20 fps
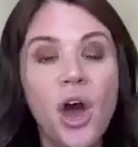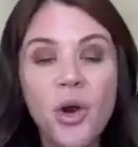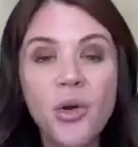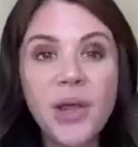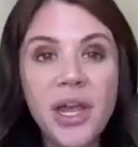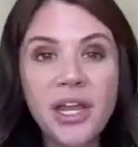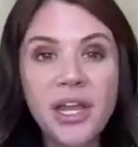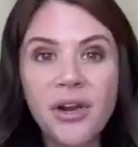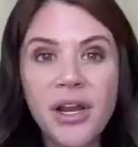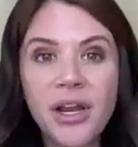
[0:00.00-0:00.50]

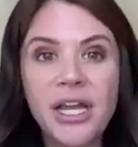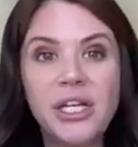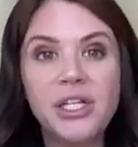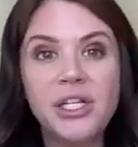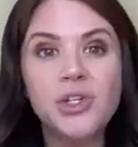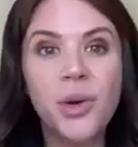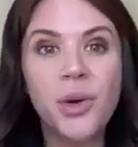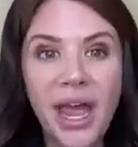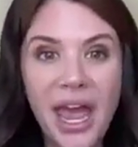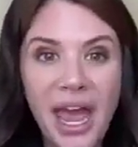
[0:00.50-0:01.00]
Okay, great.
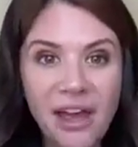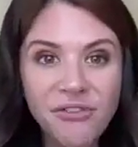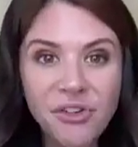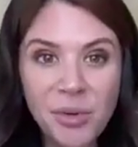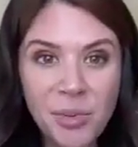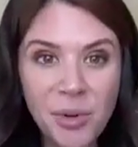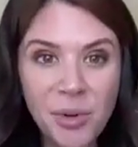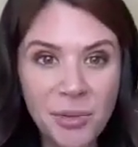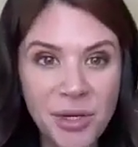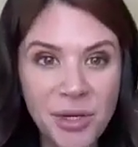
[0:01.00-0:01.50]
Do I have your
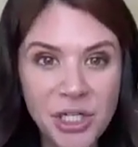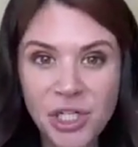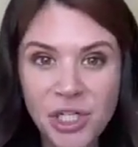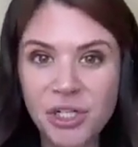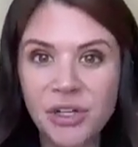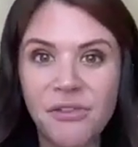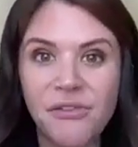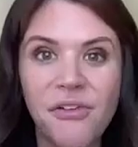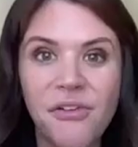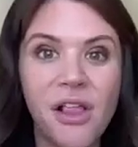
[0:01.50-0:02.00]
permission
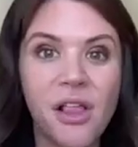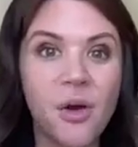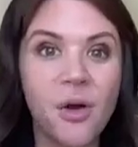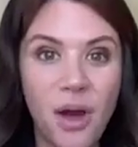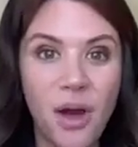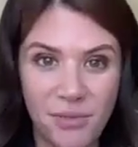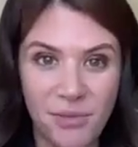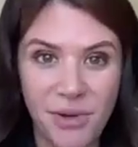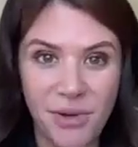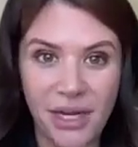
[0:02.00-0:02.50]
to follow
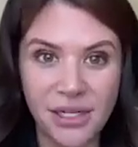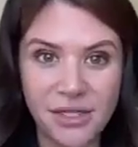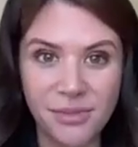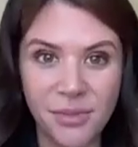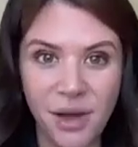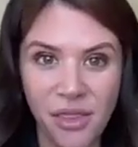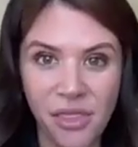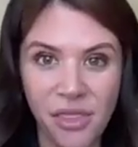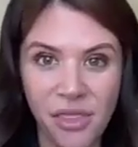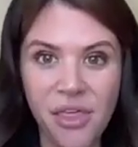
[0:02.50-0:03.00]
up next
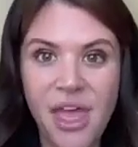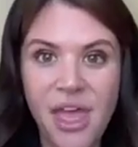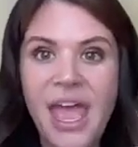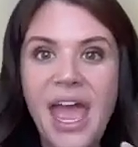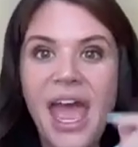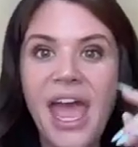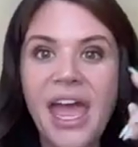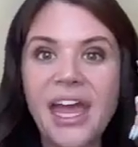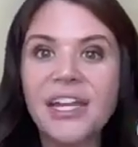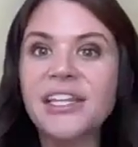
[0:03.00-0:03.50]
month?
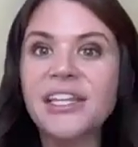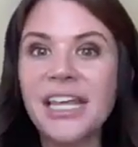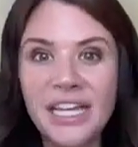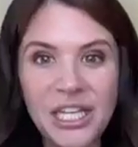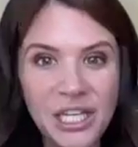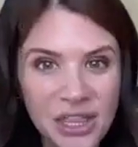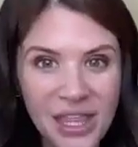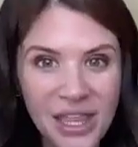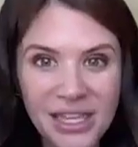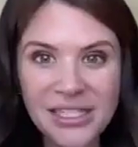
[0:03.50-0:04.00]
And
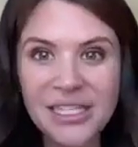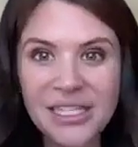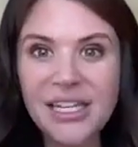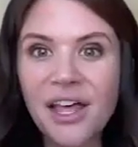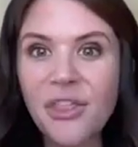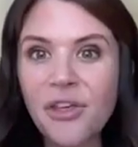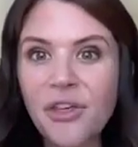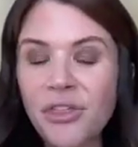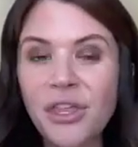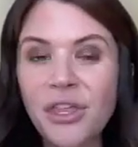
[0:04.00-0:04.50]
that's
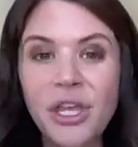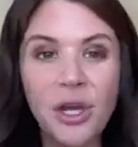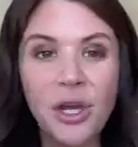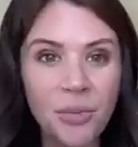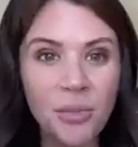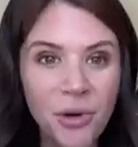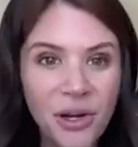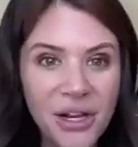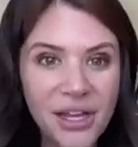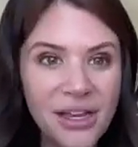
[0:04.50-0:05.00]
another thing you're
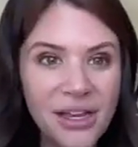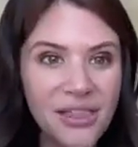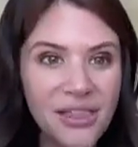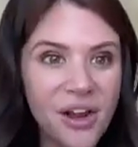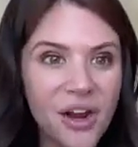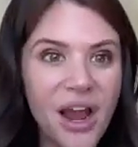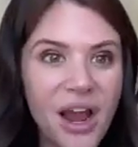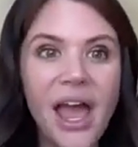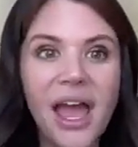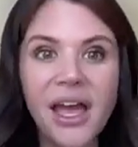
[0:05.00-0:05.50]
putting in
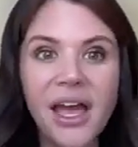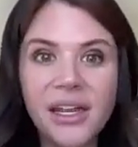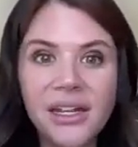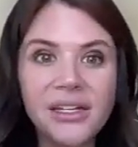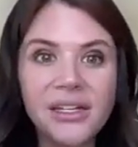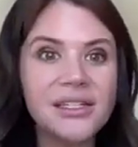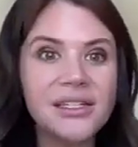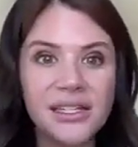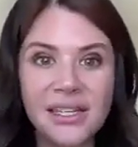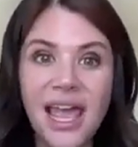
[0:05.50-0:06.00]
their
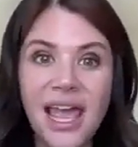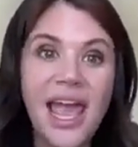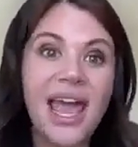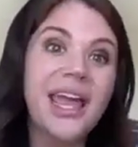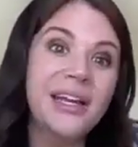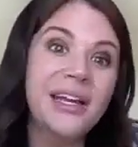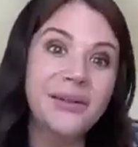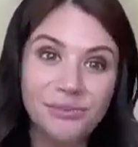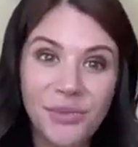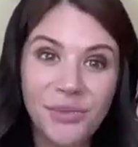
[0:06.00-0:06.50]
head to,
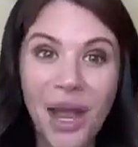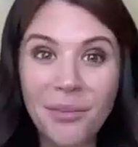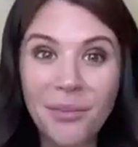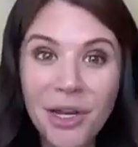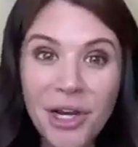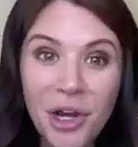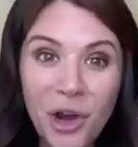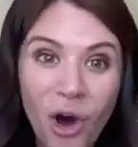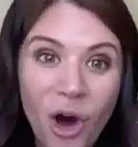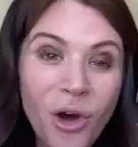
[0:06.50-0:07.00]
hey, I'm
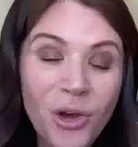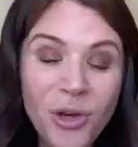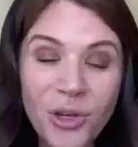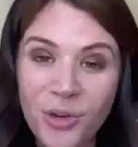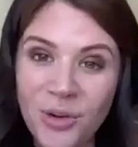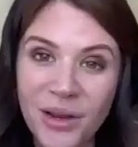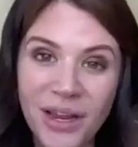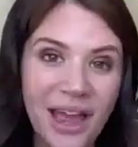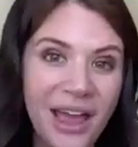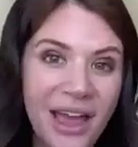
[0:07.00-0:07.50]
going to call
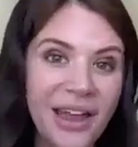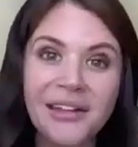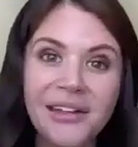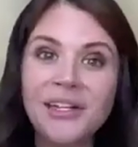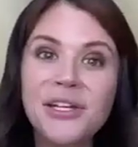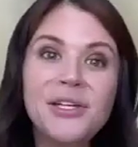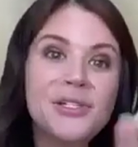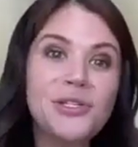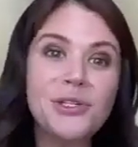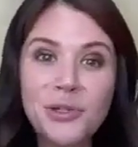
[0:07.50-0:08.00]
you
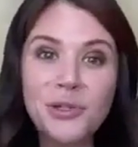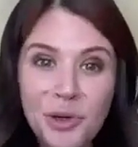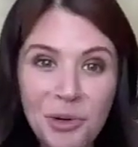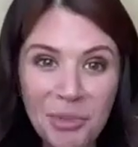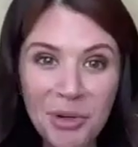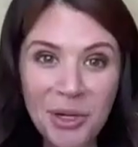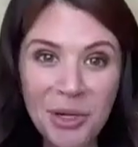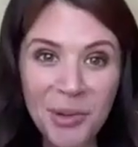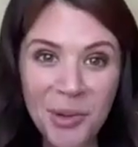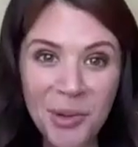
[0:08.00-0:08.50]
again. So don't
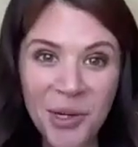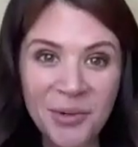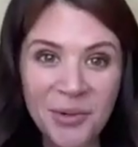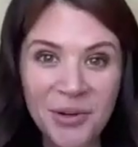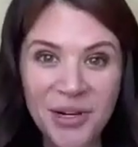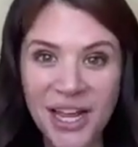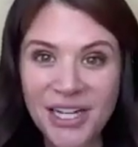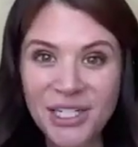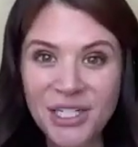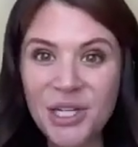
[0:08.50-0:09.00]
be annoyed
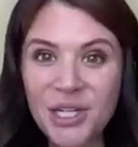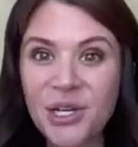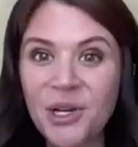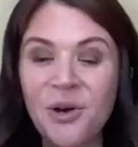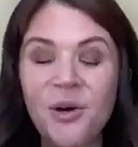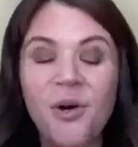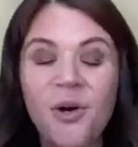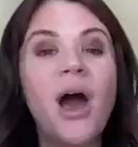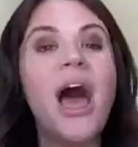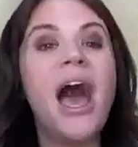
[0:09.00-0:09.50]
when I
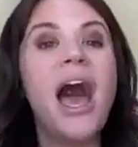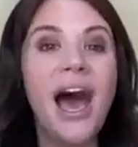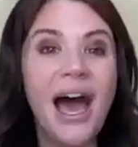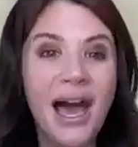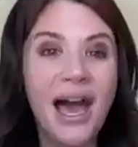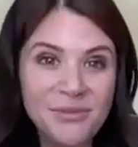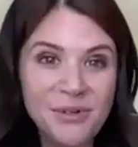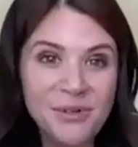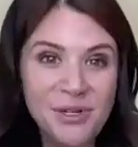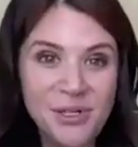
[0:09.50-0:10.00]
do. I'm